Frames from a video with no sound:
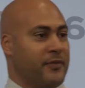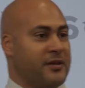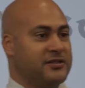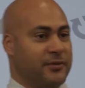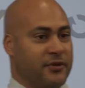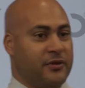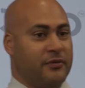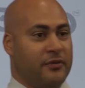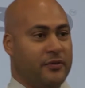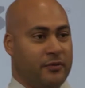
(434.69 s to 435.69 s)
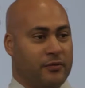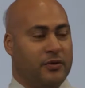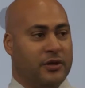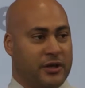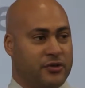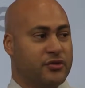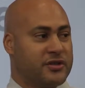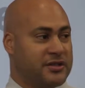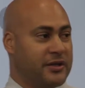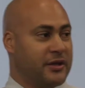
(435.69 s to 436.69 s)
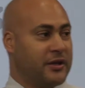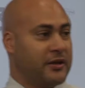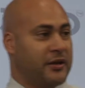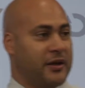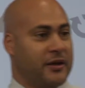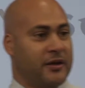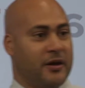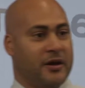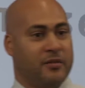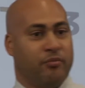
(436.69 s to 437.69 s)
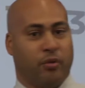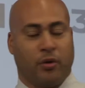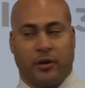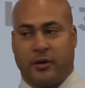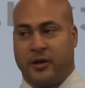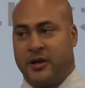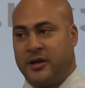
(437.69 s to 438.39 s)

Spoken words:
some of the really interesting and important